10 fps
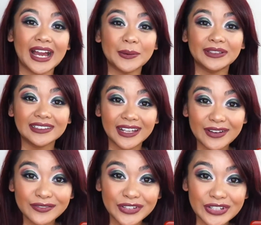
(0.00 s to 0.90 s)
I would
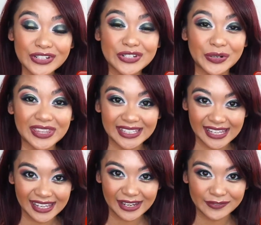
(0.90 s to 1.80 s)
love for you to join the
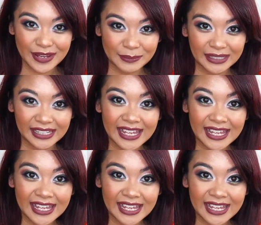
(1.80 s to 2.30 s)
Kikay family.